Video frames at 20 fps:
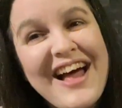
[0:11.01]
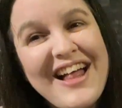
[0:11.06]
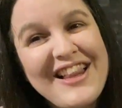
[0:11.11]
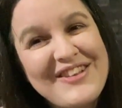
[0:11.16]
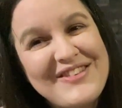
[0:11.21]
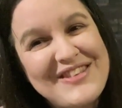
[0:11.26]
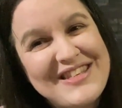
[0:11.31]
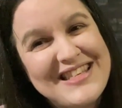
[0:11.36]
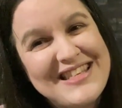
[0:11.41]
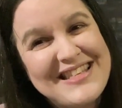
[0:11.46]

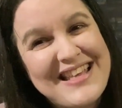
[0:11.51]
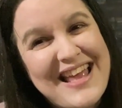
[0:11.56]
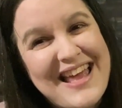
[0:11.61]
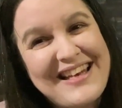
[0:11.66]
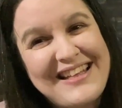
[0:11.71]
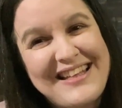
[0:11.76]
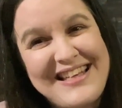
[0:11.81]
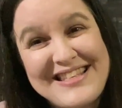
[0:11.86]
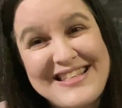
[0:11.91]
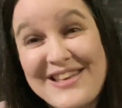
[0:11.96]
Hello, this is
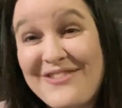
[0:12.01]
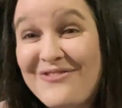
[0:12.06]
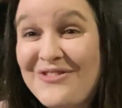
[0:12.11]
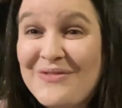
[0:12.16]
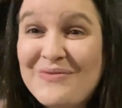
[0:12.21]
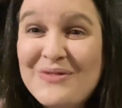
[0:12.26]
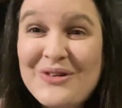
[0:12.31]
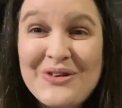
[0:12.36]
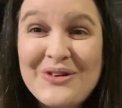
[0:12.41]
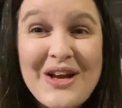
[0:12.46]
Annalisa
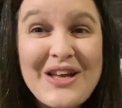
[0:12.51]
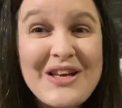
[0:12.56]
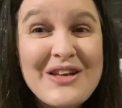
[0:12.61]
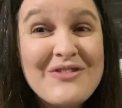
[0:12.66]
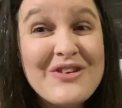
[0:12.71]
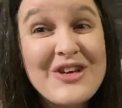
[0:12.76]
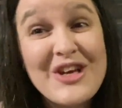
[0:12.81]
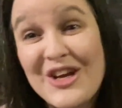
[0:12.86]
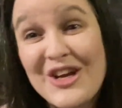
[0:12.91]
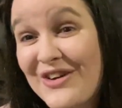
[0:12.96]
from
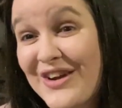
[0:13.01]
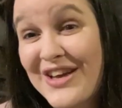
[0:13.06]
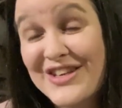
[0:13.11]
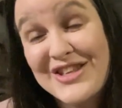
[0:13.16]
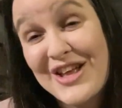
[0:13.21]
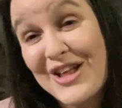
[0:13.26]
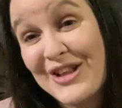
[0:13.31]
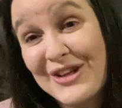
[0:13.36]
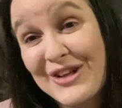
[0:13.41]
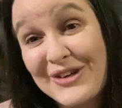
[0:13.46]
Creative, Curious,
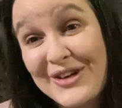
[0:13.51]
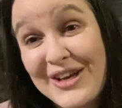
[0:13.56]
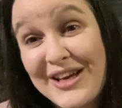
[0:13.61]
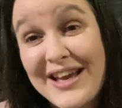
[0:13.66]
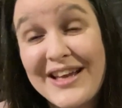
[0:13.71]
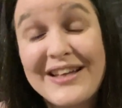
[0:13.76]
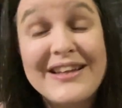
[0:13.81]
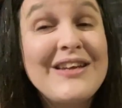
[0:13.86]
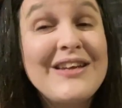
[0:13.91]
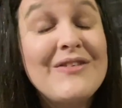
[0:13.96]
Learning,
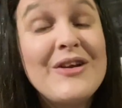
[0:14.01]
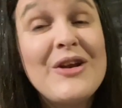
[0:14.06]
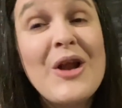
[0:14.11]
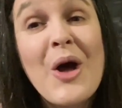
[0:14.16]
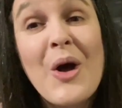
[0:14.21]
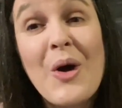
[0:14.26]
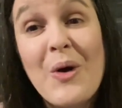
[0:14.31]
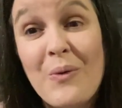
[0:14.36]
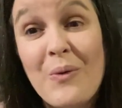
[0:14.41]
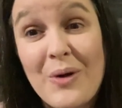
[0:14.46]
and Living.
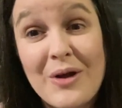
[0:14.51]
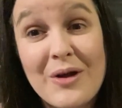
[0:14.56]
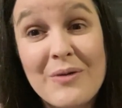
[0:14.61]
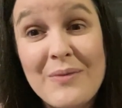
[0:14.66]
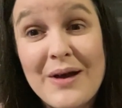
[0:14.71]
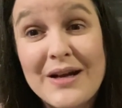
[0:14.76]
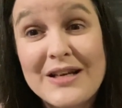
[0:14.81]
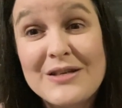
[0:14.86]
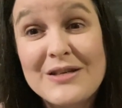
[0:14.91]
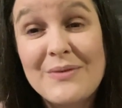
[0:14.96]
Welcome
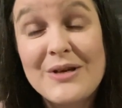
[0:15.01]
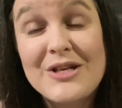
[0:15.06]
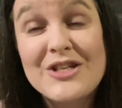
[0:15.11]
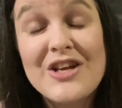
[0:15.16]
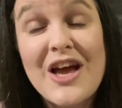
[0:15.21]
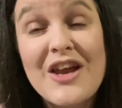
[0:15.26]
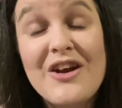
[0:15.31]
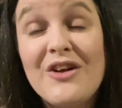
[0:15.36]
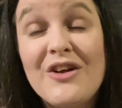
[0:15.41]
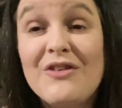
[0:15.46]
back to my
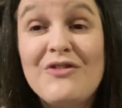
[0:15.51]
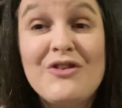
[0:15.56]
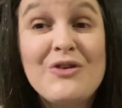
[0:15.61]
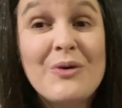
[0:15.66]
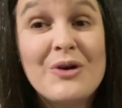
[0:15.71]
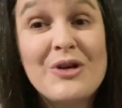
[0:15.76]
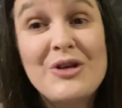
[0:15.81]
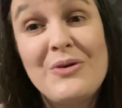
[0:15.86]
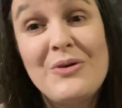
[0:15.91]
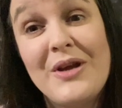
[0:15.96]
channel. If you
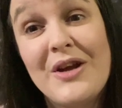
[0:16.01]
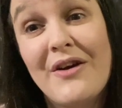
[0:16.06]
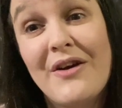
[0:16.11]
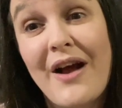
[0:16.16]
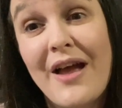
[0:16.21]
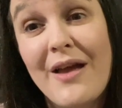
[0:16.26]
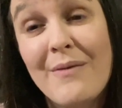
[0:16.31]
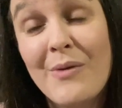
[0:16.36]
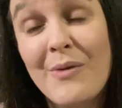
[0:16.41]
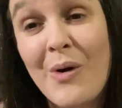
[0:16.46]
are new here,
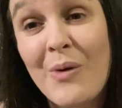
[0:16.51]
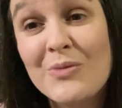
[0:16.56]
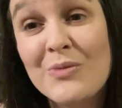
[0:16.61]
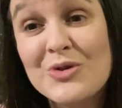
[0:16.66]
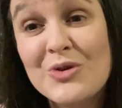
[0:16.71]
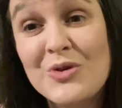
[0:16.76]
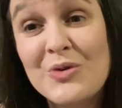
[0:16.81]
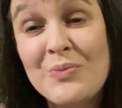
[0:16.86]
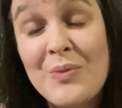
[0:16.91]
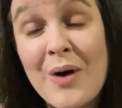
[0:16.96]
I am a
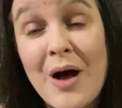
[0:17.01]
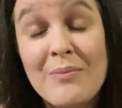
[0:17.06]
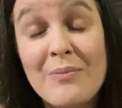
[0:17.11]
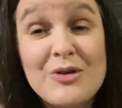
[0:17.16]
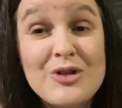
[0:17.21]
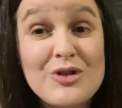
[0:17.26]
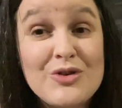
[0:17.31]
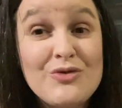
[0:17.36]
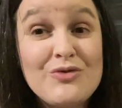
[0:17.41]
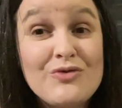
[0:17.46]
homeschool mom
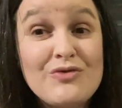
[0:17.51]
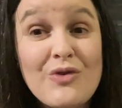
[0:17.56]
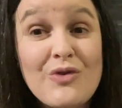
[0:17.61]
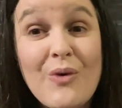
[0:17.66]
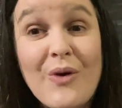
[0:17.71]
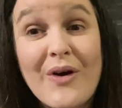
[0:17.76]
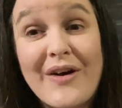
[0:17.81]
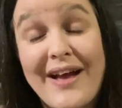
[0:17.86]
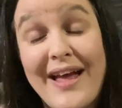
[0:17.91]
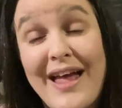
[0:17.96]
to
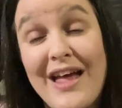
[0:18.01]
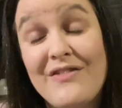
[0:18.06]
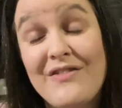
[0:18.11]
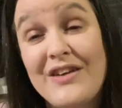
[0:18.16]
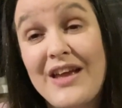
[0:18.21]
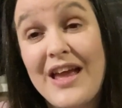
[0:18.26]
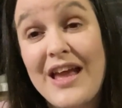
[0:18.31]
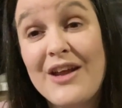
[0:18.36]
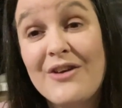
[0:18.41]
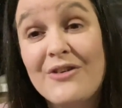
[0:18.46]
4. I have
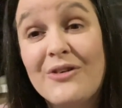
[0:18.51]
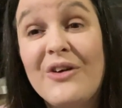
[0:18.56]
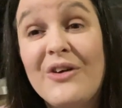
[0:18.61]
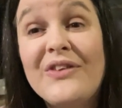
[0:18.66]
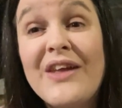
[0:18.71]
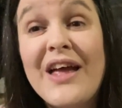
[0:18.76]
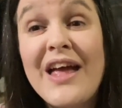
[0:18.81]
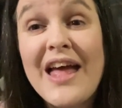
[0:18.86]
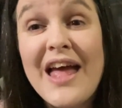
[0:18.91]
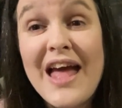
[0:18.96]
an
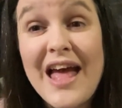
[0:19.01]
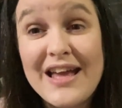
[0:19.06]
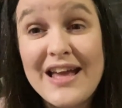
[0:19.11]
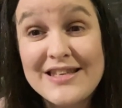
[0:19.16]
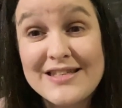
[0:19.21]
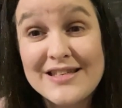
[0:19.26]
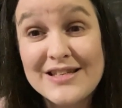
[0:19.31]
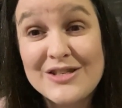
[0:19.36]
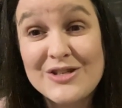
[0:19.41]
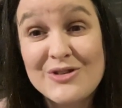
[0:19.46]
8-year-old, a
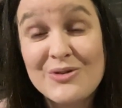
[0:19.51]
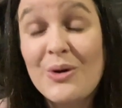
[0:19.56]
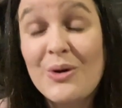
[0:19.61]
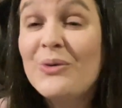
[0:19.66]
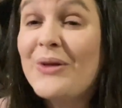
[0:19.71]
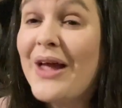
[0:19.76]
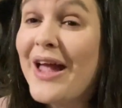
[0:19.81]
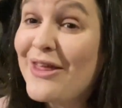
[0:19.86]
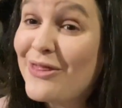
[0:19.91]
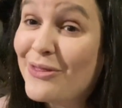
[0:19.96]

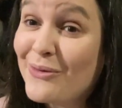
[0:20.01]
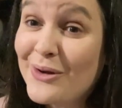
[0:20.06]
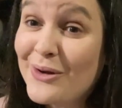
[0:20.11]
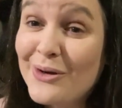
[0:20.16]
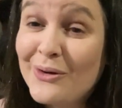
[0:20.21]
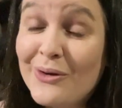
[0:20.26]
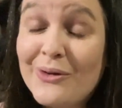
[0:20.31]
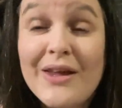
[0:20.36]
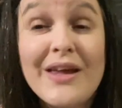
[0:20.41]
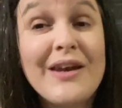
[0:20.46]
6-year-old, a
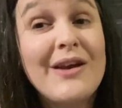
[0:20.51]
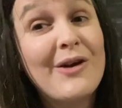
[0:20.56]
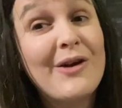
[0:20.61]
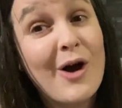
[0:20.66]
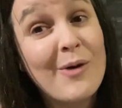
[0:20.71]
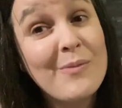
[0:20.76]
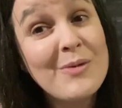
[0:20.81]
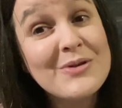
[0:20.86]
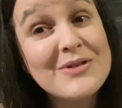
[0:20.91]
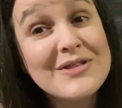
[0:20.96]
3-year-old, and an
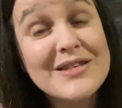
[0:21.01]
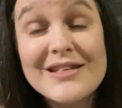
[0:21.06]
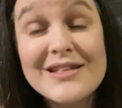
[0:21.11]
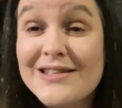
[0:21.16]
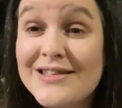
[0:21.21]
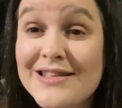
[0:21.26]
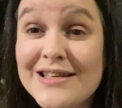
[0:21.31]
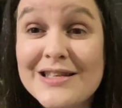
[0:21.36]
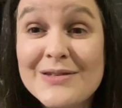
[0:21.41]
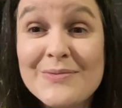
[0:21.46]
almost
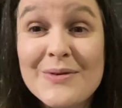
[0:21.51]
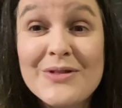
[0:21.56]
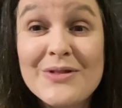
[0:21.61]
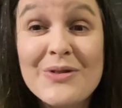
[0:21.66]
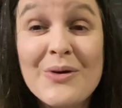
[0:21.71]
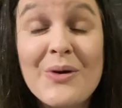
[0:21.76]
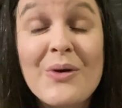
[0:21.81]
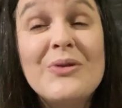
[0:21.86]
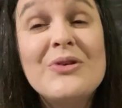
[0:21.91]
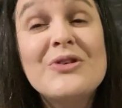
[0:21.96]

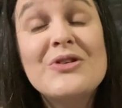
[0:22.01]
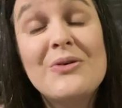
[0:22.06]
6-month-old.